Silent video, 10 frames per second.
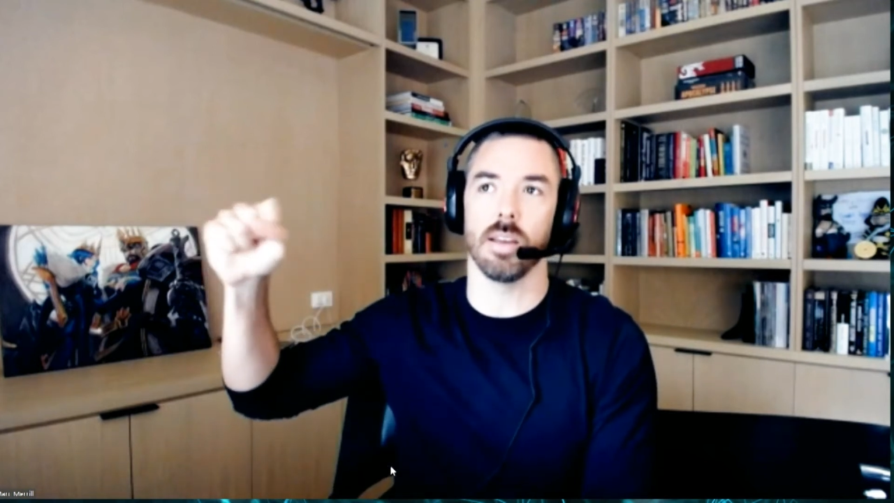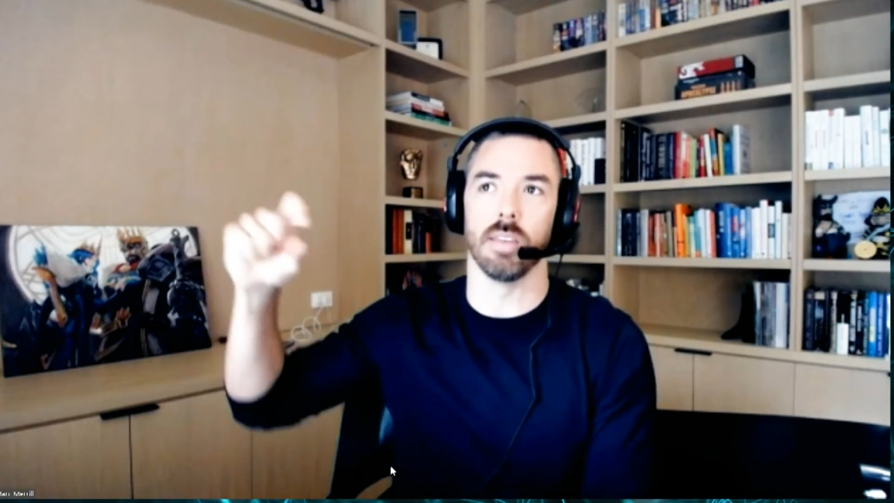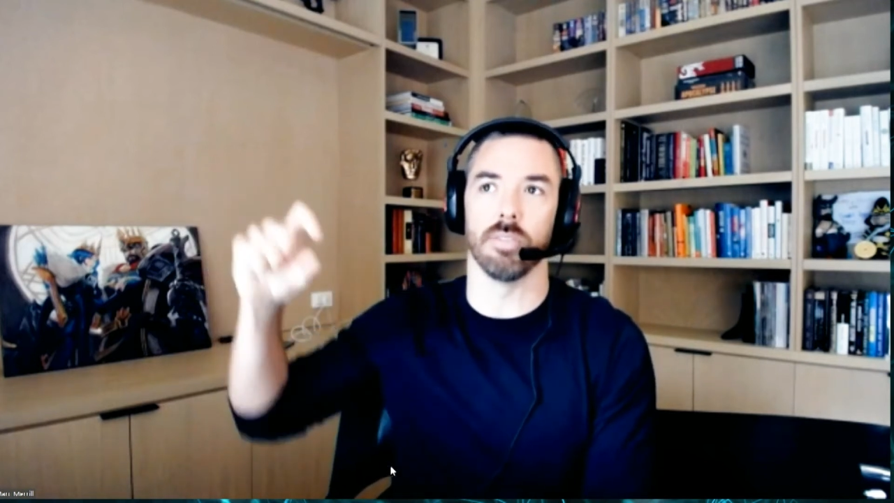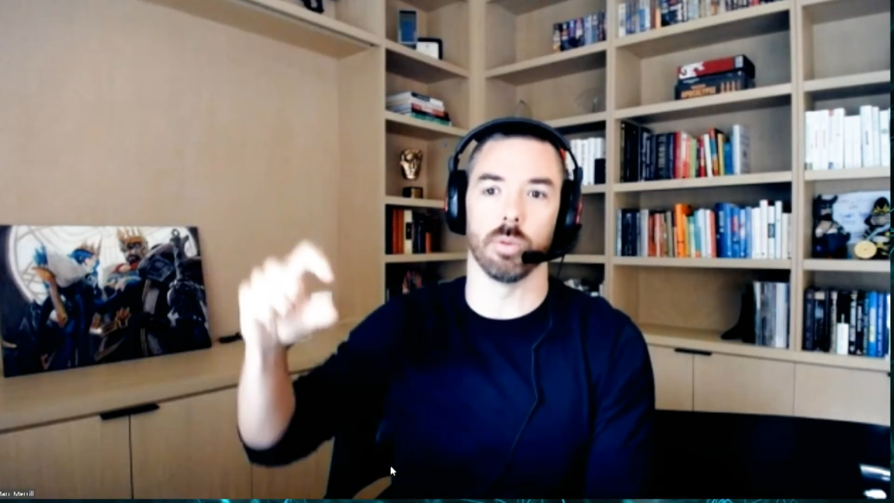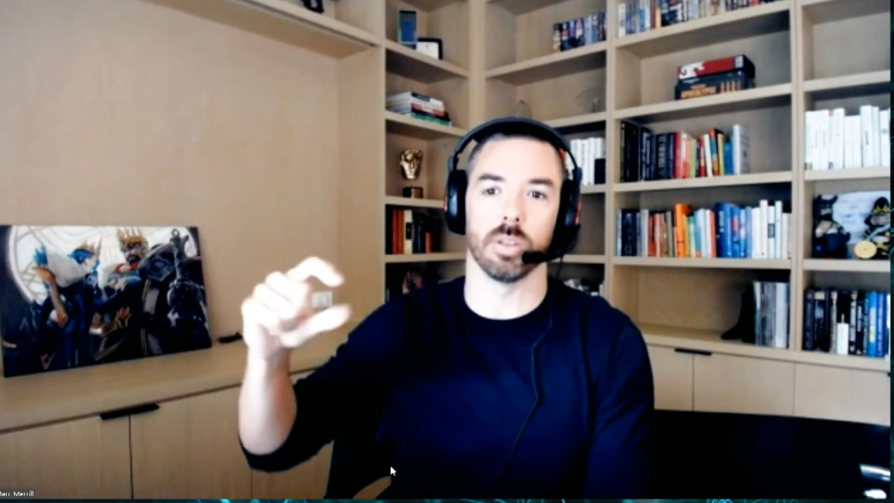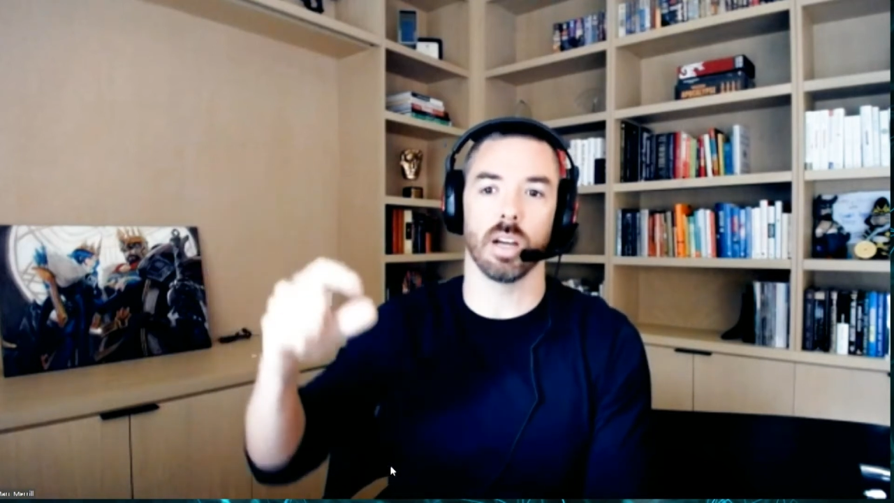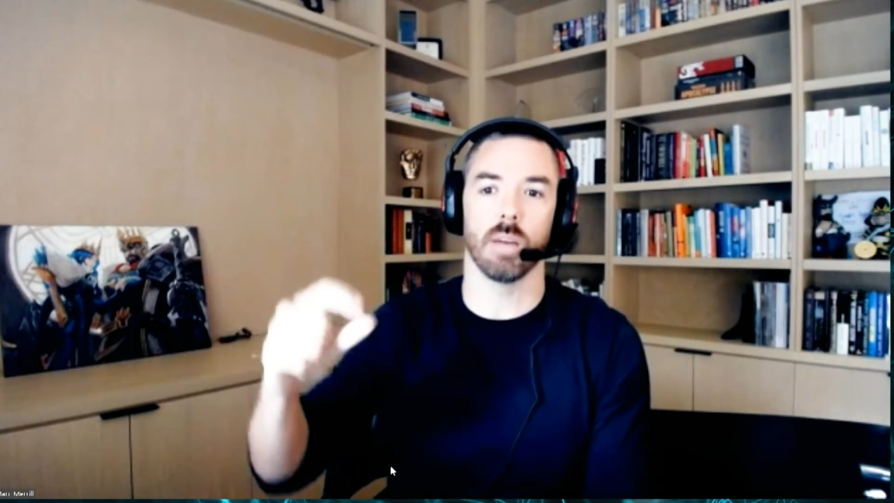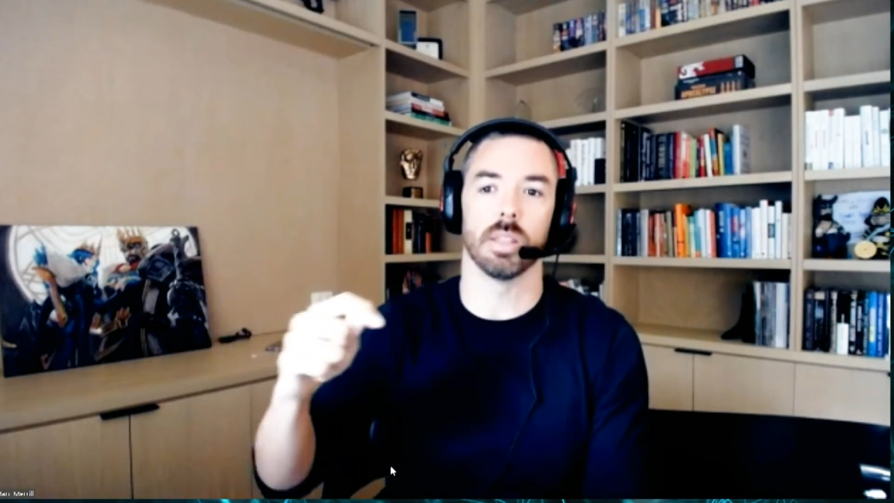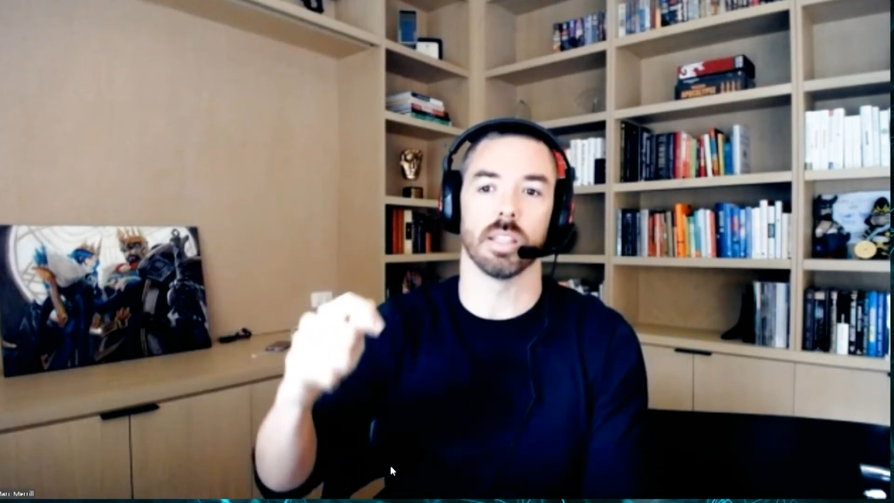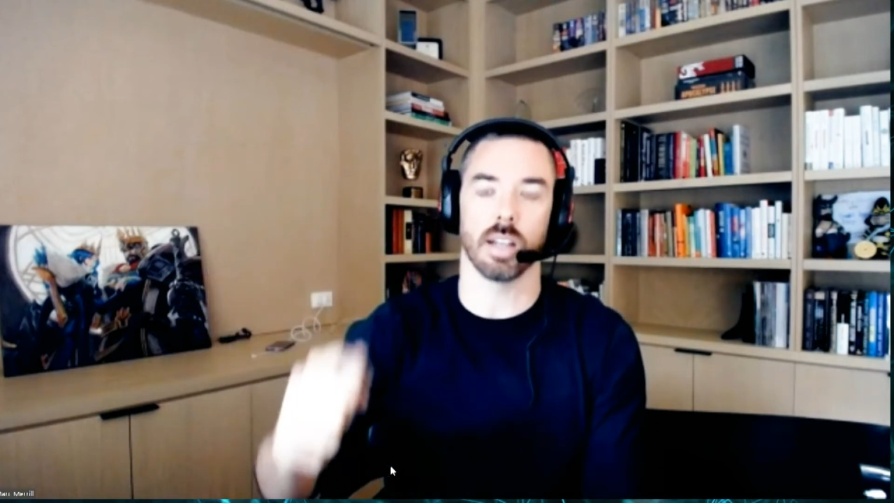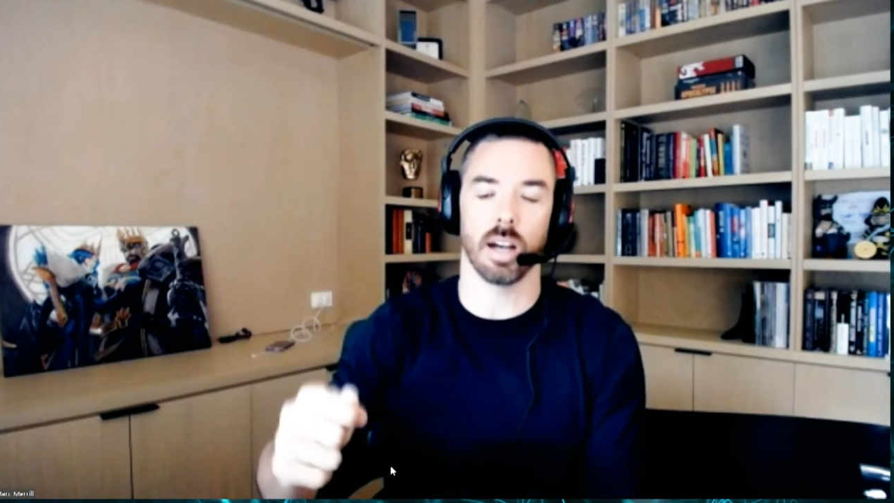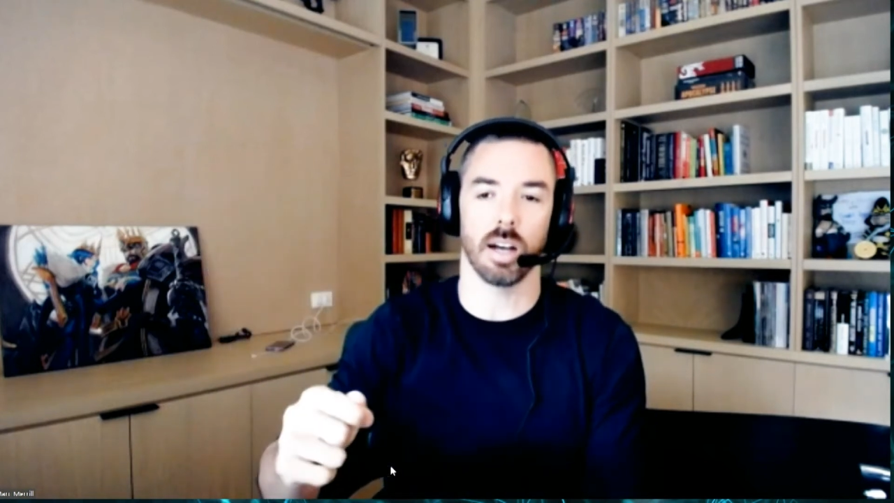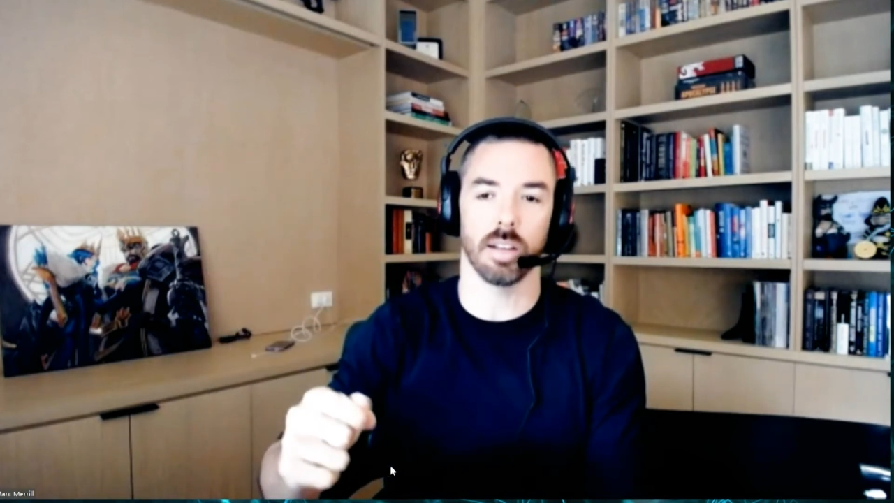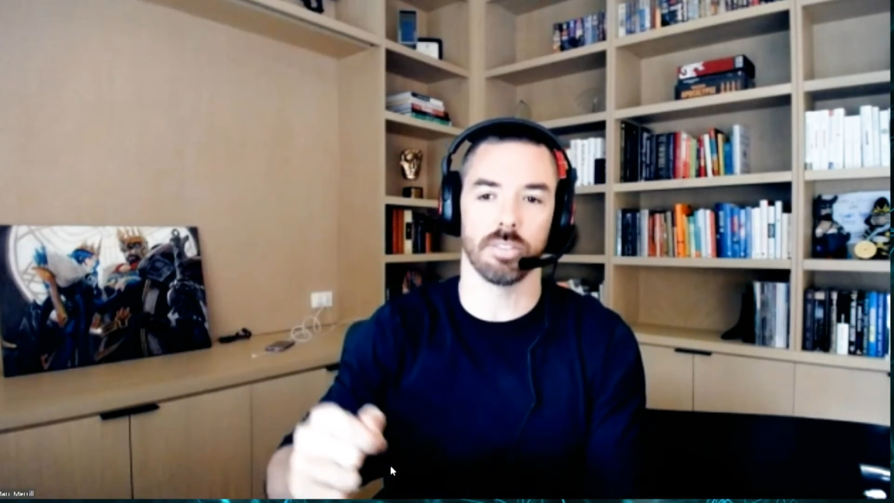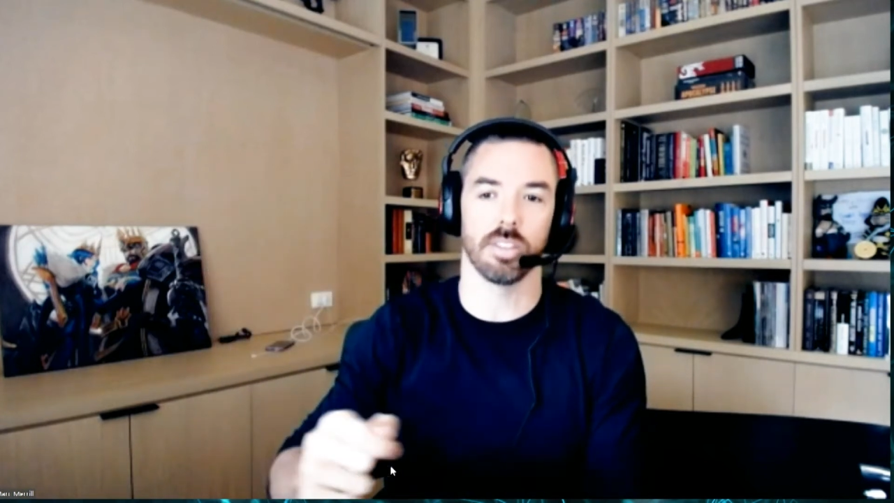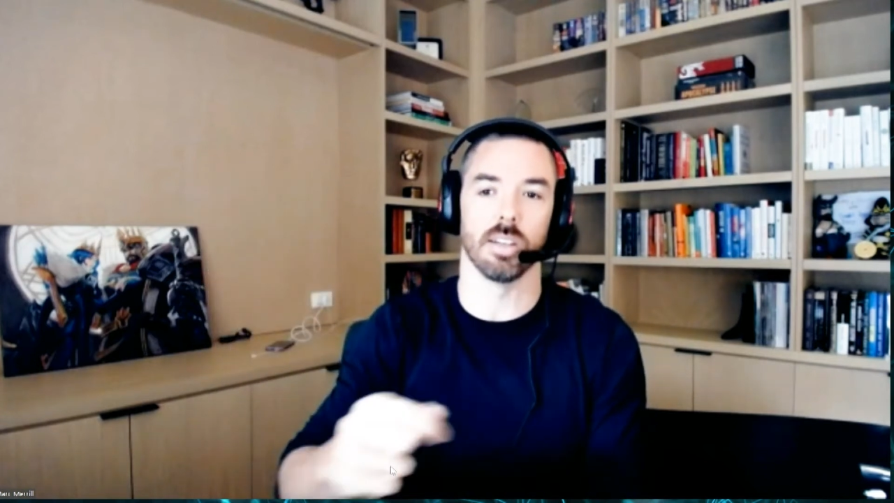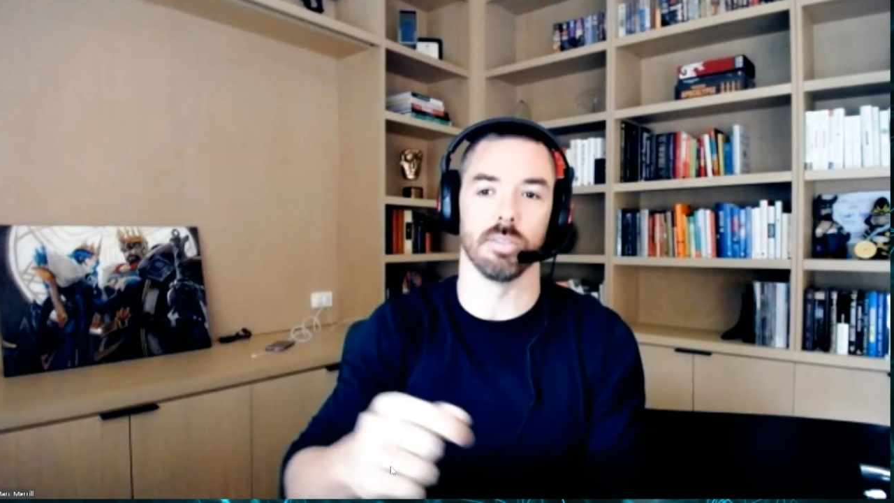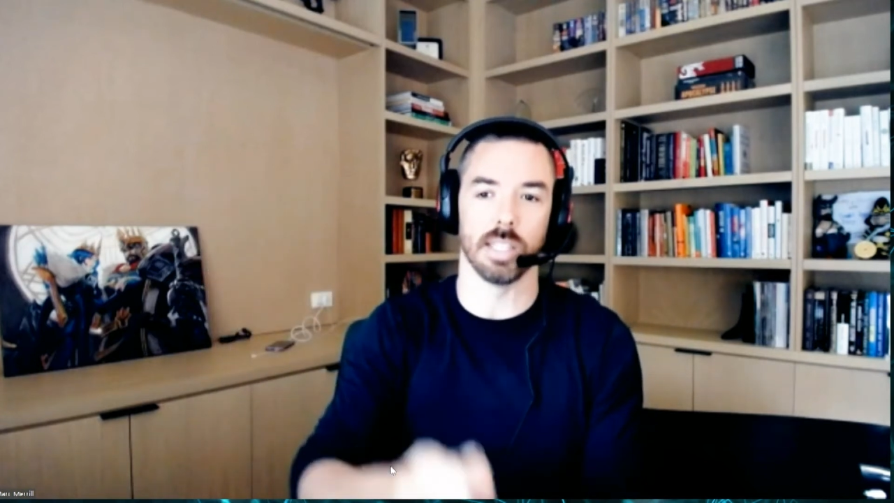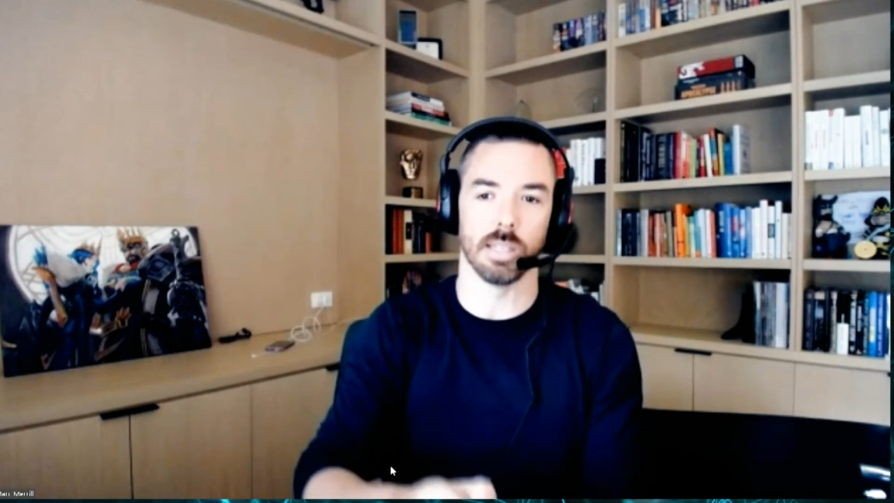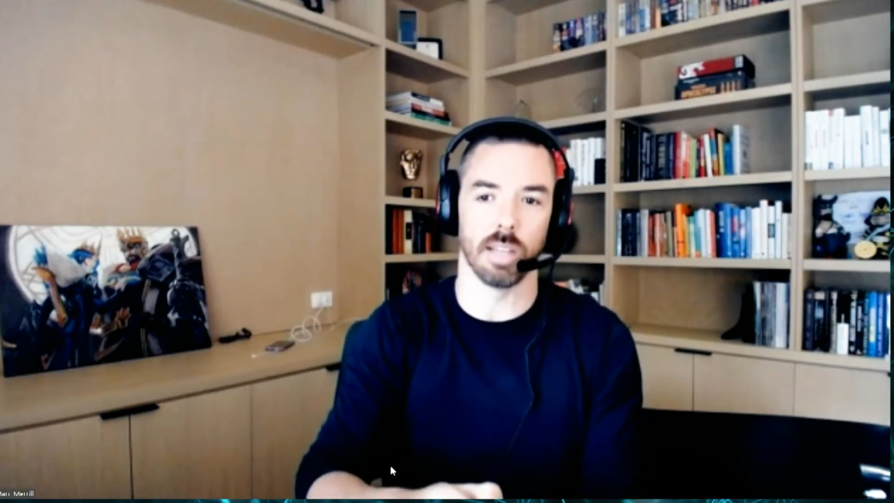if it would come at the cost of League of